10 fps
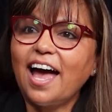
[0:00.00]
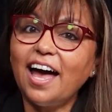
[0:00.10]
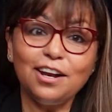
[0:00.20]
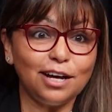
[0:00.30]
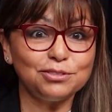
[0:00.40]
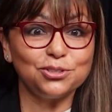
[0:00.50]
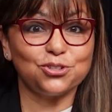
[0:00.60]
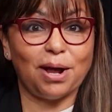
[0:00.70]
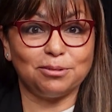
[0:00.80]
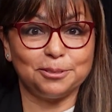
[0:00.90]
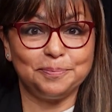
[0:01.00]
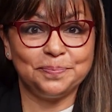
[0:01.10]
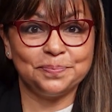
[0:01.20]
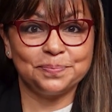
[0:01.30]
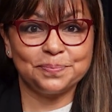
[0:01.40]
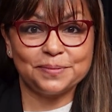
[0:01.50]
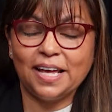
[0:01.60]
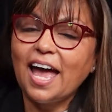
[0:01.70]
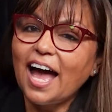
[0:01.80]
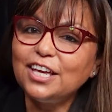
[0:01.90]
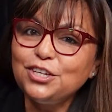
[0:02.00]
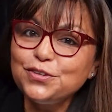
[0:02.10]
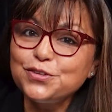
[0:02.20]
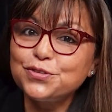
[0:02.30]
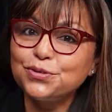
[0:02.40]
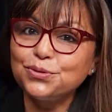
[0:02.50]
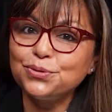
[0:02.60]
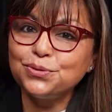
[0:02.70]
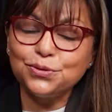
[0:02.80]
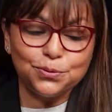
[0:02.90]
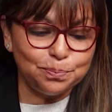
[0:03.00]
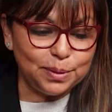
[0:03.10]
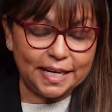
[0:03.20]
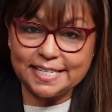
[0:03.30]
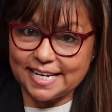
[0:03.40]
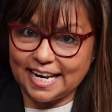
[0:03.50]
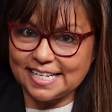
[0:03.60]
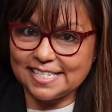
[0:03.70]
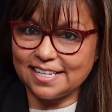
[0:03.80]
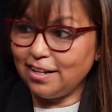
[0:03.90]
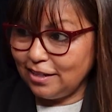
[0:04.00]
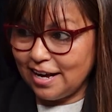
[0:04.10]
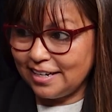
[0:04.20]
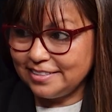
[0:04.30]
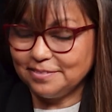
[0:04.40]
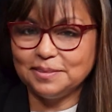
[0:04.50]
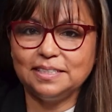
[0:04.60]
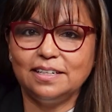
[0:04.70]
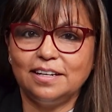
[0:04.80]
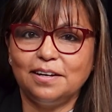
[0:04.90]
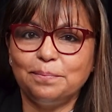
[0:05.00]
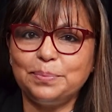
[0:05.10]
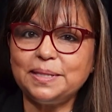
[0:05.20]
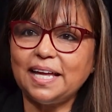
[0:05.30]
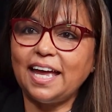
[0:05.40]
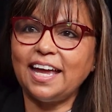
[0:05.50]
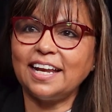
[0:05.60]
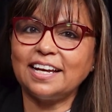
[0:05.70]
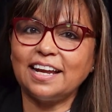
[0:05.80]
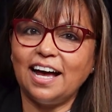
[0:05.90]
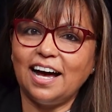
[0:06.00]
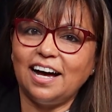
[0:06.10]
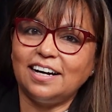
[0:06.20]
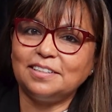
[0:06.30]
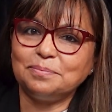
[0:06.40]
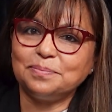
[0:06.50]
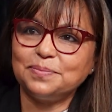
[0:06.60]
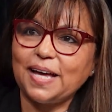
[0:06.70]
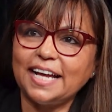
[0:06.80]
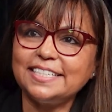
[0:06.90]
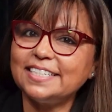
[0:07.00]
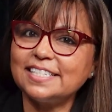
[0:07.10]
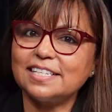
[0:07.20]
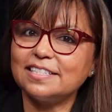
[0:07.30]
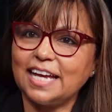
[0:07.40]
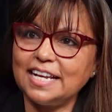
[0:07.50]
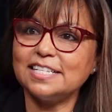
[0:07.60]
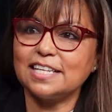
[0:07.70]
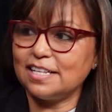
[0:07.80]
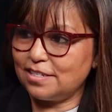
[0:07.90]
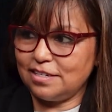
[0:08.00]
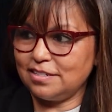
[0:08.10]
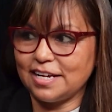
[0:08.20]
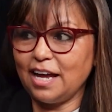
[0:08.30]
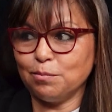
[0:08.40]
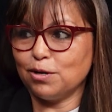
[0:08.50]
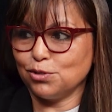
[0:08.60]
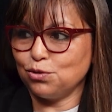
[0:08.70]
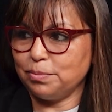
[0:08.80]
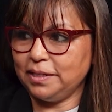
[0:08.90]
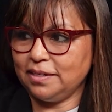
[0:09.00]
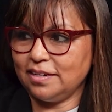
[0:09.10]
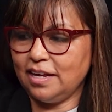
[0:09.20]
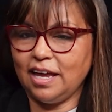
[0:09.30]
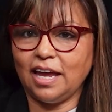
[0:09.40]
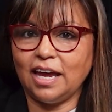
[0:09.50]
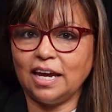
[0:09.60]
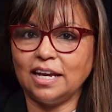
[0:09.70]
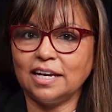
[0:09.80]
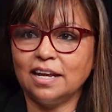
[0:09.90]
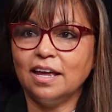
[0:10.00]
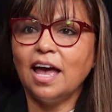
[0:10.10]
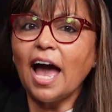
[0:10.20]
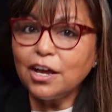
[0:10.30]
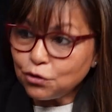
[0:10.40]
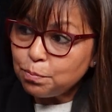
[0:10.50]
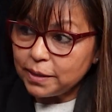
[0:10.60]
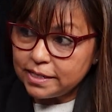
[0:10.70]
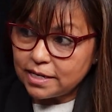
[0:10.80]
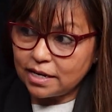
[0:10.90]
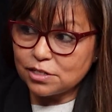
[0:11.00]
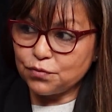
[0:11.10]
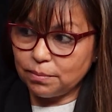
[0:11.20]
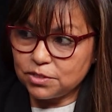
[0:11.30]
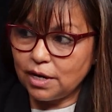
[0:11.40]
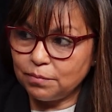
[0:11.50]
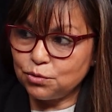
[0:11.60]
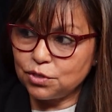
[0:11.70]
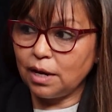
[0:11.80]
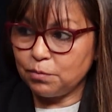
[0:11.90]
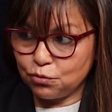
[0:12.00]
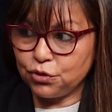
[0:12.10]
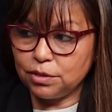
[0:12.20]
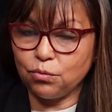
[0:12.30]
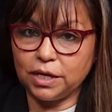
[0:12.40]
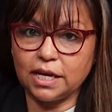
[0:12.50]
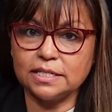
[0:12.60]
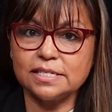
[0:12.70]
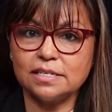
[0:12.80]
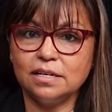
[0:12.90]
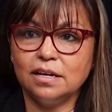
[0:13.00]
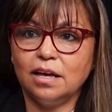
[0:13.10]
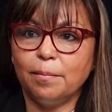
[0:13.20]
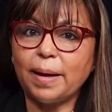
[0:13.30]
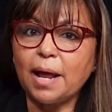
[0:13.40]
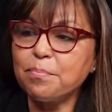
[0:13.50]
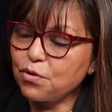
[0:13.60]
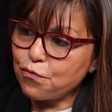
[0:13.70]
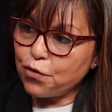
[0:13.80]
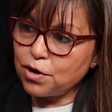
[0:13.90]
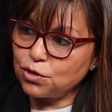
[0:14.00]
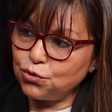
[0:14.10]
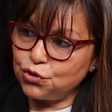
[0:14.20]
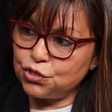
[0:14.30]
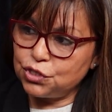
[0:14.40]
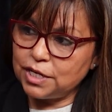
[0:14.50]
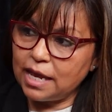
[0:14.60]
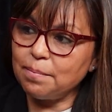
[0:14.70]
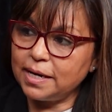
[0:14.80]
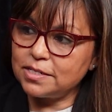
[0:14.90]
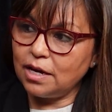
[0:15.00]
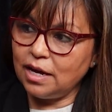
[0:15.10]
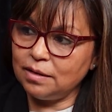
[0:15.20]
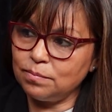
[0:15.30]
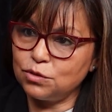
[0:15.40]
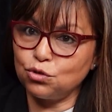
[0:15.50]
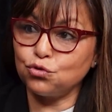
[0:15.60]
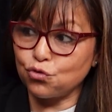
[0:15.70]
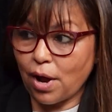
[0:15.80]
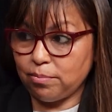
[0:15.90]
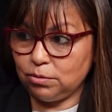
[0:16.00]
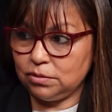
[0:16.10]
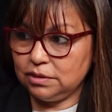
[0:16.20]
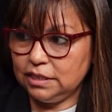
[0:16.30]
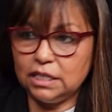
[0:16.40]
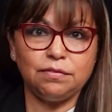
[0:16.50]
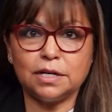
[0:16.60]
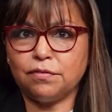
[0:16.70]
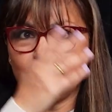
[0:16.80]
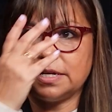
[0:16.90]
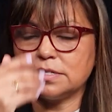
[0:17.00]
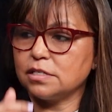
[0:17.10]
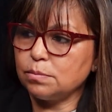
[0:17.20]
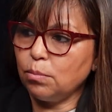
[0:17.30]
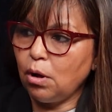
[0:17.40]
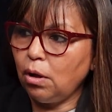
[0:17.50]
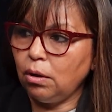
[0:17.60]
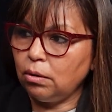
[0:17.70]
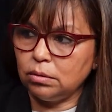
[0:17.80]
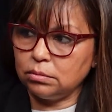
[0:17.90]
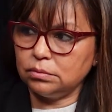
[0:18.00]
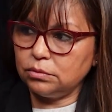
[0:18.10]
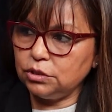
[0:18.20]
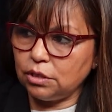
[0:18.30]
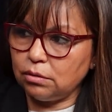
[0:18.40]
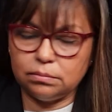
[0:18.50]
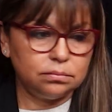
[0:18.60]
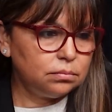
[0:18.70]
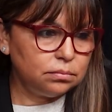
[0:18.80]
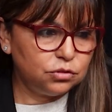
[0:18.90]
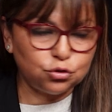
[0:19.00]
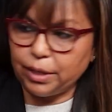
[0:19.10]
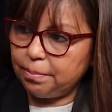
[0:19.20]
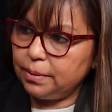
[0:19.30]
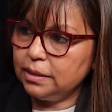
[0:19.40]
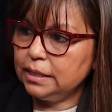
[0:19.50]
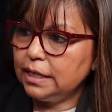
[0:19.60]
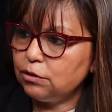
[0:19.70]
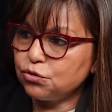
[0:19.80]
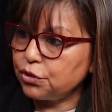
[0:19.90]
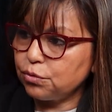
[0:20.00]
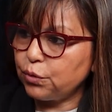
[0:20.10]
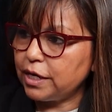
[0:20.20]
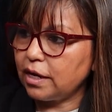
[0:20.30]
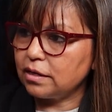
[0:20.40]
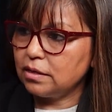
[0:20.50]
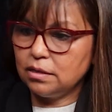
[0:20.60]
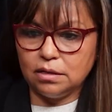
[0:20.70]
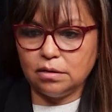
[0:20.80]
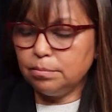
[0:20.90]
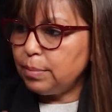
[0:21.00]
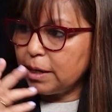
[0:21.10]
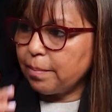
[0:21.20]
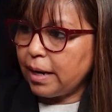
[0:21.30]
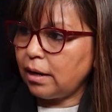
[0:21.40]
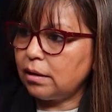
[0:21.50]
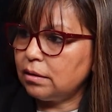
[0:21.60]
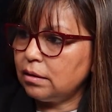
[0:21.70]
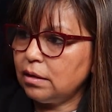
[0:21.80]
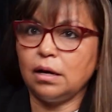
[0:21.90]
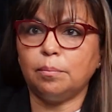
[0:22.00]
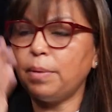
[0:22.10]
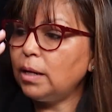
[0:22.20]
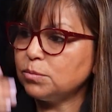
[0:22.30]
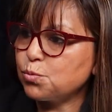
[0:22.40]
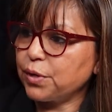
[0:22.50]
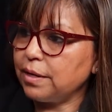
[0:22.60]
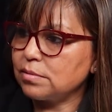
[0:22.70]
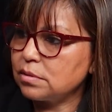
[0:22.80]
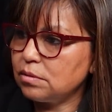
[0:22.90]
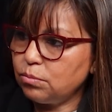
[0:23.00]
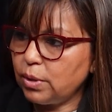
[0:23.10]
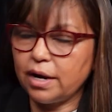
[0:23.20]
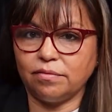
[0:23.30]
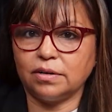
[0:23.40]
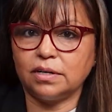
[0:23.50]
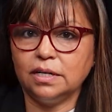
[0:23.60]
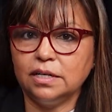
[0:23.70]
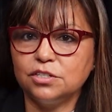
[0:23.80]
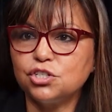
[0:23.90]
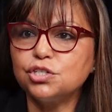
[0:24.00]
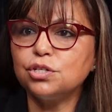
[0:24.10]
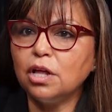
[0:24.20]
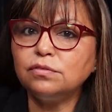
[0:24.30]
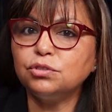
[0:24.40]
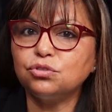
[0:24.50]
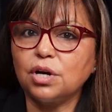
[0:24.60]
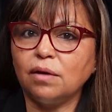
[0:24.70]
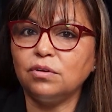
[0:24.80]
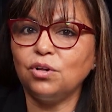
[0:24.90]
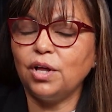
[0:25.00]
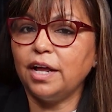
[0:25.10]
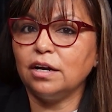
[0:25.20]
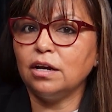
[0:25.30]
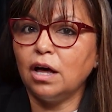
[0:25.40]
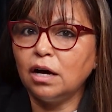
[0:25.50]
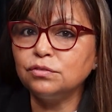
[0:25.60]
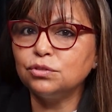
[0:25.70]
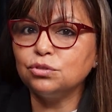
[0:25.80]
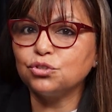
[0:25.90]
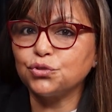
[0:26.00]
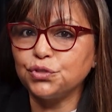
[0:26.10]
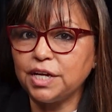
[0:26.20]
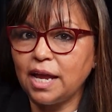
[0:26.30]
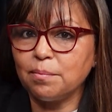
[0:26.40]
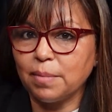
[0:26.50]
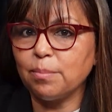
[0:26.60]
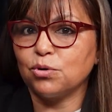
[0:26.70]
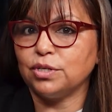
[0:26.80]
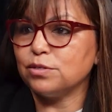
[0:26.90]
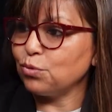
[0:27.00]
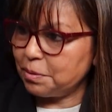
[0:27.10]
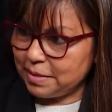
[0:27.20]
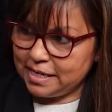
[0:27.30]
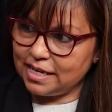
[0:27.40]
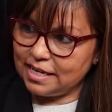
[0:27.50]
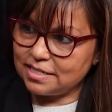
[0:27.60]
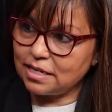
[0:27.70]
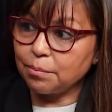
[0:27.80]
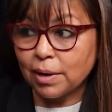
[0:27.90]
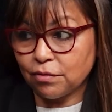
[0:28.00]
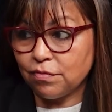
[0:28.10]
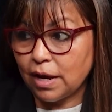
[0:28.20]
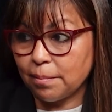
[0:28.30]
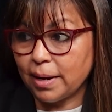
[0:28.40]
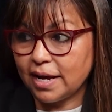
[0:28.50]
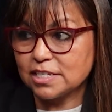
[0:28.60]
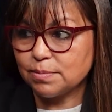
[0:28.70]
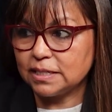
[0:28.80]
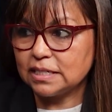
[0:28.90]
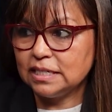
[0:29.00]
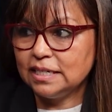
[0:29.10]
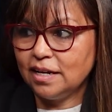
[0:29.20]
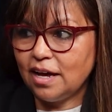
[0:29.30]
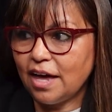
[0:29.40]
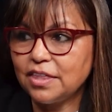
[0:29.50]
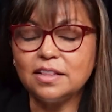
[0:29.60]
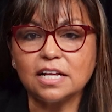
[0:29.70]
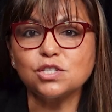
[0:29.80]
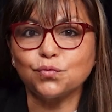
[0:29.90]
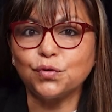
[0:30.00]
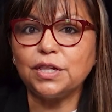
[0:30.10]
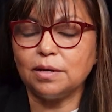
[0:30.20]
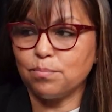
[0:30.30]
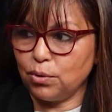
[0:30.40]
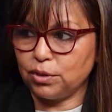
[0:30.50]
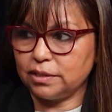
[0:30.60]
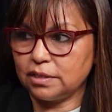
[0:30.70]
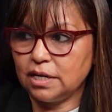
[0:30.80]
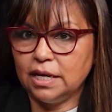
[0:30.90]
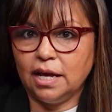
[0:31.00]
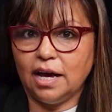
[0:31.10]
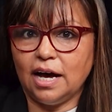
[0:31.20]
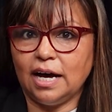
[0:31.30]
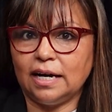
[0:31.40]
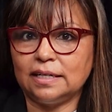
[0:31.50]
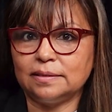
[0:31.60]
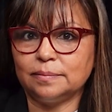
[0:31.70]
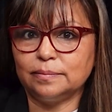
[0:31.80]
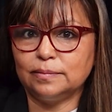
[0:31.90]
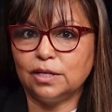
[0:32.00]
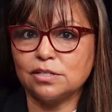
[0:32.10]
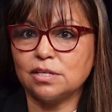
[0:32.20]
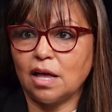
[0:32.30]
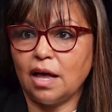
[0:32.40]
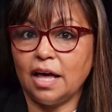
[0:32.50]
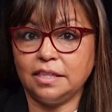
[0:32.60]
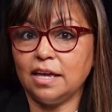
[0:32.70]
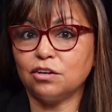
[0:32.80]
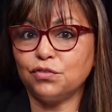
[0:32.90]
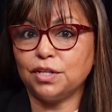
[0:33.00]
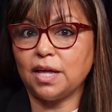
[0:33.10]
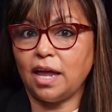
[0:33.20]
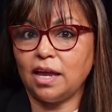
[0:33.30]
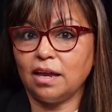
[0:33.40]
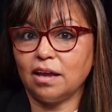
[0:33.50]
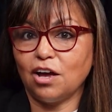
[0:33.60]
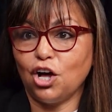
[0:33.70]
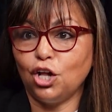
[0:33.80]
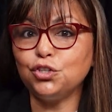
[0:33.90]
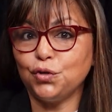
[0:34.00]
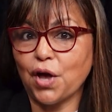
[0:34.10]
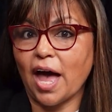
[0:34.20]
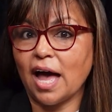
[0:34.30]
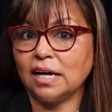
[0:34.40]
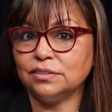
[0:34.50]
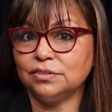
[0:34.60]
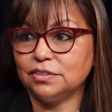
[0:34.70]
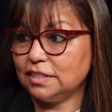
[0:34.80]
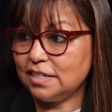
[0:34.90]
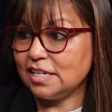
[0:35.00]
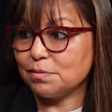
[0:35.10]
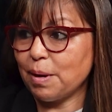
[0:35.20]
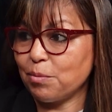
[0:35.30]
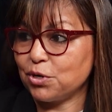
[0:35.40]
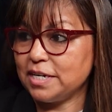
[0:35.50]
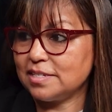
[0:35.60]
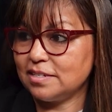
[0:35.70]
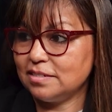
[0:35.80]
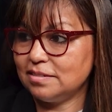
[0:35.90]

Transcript: I love to travel. I used to play tennis a lot, but then tennis is a time consuming. And I do play tennis from time to time during the weekends, but I prefer to take my time to travel, even if it is a small, trip during the weekend. Big Bear, Palm Springs, whatever. Just love to travel and love to create memories with my kids and my husband. I think that's really important because at the end of the day, all you have is memories.